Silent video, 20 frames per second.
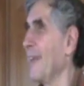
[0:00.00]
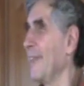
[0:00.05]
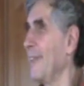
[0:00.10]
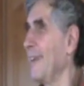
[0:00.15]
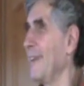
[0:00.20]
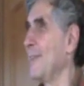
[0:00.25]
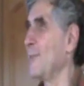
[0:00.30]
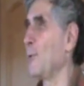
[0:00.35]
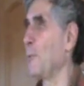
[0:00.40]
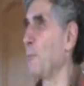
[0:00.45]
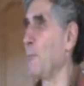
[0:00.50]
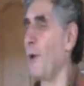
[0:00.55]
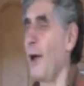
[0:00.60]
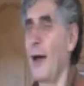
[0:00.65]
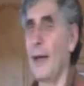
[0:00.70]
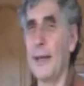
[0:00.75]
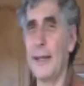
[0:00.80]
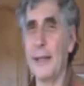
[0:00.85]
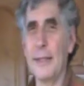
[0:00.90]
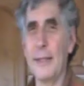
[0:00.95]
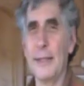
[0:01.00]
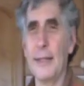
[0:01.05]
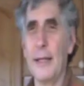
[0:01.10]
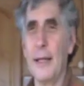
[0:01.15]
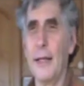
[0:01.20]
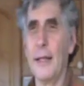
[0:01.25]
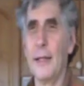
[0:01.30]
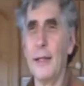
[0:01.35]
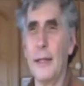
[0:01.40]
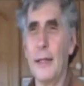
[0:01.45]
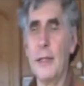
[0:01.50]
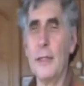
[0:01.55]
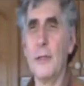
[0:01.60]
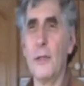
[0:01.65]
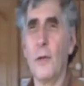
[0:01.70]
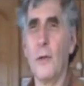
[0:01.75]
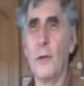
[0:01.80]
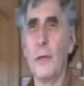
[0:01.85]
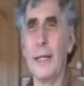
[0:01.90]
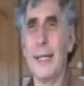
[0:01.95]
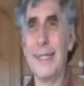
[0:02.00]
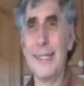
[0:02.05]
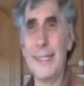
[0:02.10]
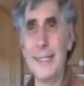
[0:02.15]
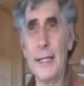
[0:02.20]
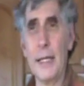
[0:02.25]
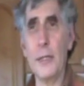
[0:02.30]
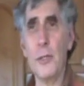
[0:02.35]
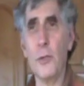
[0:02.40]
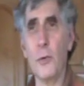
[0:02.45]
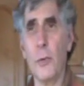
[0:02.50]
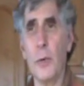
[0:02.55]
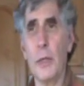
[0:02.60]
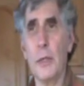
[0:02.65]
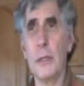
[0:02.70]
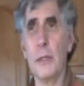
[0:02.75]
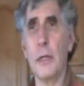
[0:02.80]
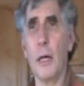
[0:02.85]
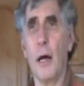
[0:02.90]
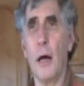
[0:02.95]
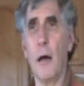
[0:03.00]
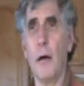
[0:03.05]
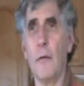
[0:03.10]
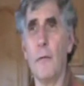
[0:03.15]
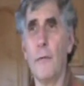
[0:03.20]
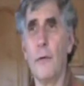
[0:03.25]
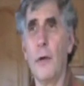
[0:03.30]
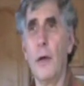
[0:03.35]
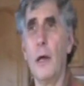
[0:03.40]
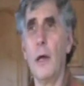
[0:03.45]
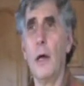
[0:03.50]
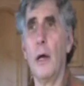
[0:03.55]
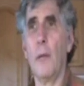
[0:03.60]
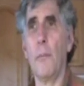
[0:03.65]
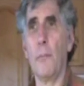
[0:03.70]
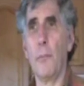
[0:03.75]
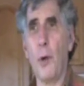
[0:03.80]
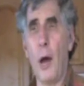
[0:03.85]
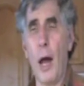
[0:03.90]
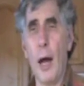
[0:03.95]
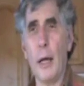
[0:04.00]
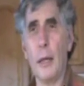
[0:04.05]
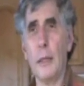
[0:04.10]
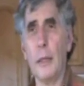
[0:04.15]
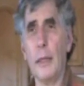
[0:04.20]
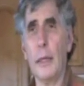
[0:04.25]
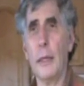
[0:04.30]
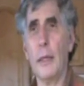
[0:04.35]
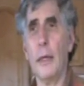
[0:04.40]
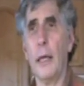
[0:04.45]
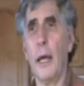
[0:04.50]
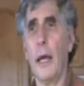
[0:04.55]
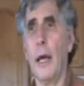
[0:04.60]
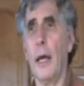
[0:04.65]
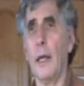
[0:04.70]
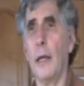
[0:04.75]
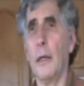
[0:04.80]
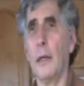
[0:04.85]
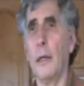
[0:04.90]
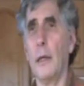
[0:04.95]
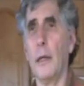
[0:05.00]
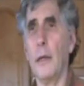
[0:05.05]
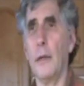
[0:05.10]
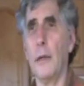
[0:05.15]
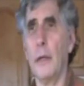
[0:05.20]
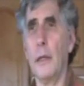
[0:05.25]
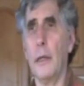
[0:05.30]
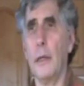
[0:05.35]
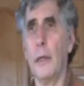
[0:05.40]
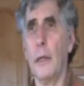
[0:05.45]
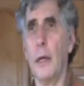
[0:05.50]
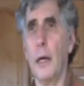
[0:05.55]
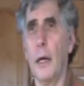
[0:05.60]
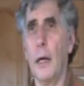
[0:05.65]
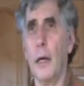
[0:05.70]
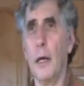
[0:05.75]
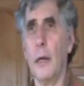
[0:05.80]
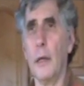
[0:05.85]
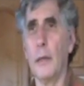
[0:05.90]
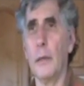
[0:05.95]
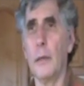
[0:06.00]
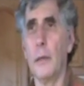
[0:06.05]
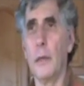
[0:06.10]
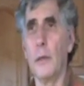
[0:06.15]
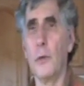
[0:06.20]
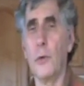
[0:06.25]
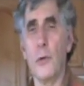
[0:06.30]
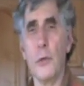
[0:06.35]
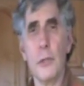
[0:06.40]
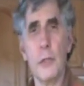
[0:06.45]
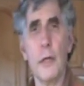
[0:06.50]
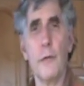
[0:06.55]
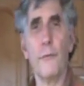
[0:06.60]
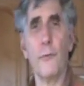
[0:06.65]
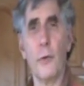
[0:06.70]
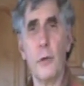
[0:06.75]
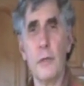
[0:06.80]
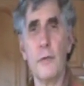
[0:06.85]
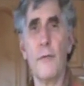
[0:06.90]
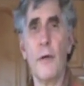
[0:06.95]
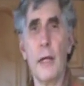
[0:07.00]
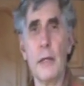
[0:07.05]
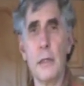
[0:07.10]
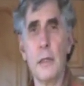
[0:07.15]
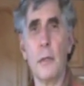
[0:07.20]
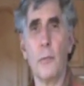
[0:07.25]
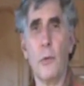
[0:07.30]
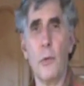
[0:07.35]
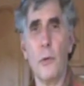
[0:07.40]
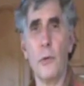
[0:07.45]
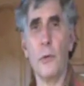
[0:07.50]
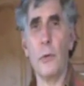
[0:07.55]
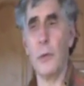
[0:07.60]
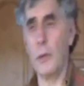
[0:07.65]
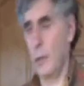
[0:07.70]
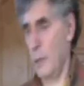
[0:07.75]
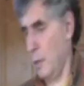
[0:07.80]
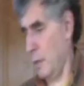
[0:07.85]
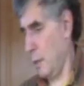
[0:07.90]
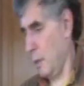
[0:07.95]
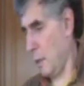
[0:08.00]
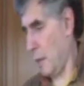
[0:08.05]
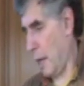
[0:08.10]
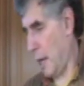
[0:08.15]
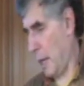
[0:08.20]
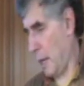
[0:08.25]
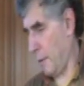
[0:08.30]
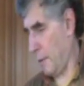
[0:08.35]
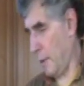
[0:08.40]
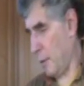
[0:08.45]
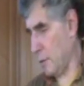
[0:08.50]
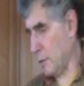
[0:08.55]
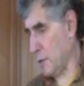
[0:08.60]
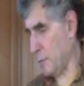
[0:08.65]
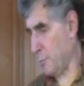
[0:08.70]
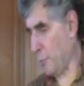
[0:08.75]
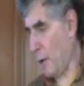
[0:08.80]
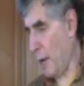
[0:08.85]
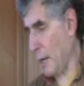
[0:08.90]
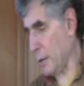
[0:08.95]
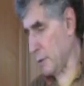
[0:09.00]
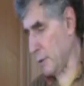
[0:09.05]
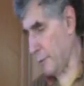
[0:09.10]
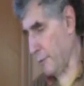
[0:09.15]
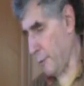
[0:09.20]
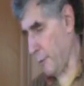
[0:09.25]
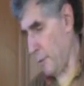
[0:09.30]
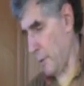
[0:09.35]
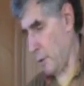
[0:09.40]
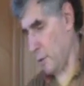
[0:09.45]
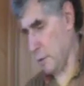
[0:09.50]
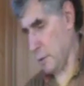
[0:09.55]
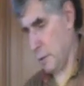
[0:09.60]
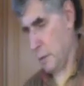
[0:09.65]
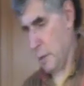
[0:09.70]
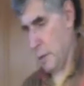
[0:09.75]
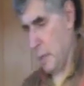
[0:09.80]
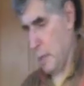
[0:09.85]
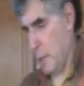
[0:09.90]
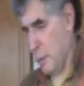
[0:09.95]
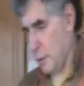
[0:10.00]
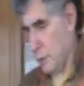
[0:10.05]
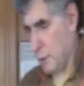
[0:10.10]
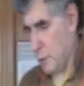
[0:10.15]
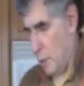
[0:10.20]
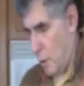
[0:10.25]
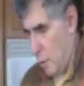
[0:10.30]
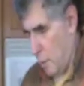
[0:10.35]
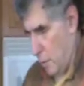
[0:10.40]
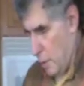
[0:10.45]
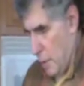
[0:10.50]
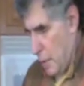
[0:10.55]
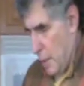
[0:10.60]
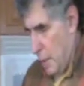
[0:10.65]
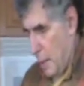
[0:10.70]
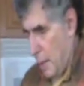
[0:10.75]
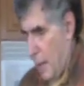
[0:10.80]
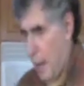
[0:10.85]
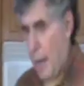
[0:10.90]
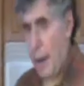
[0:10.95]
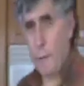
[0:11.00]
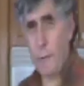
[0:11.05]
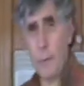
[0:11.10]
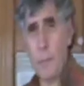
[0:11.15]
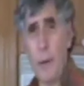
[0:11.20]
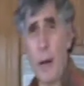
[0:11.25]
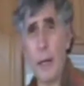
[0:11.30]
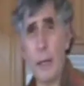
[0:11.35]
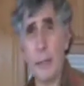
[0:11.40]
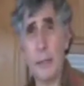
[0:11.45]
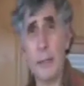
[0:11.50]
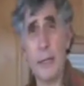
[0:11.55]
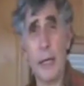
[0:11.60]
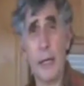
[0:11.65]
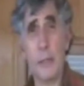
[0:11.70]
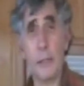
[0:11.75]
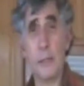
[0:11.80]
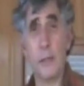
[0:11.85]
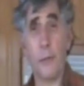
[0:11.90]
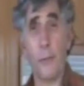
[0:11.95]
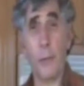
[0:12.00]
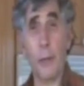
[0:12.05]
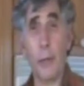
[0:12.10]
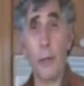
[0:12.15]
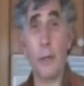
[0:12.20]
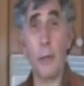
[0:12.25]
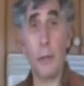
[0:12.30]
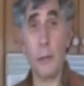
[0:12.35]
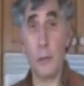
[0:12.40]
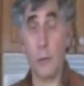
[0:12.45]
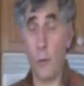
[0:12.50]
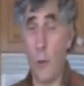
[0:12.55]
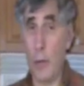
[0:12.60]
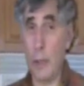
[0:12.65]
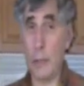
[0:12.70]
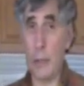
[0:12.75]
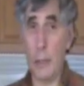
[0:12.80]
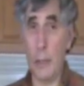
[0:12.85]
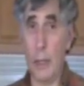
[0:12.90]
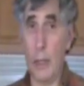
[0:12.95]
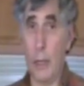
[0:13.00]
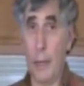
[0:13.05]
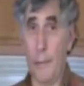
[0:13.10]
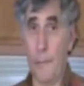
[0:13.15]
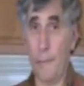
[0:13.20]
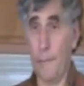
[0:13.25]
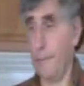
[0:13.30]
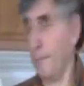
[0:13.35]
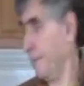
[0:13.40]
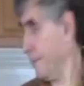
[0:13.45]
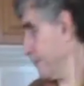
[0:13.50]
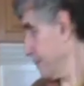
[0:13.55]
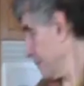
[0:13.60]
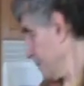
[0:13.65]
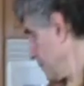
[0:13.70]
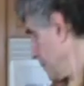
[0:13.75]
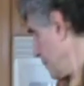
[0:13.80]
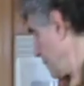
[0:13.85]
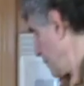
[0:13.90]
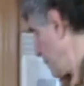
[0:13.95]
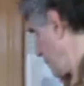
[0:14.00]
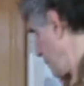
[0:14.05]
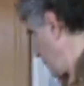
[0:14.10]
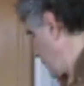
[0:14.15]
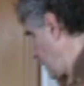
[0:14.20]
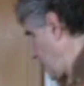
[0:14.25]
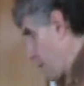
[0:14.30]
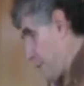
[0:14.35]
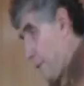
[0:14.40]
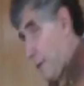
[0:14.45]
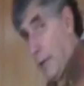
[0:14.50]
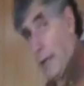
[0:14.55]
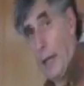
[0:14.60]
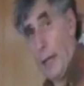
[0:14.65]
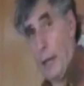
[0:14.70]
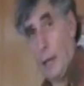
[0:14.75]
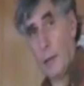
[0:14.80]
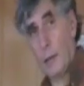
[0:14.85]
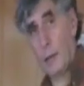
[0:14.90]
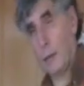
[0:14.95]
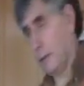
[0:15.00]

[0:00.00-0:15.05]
these are products, these are constituents of broccoli and the cruciferous vegetables, and there's sprouts from those. So everybody takes 3 of these twice a day, if you can.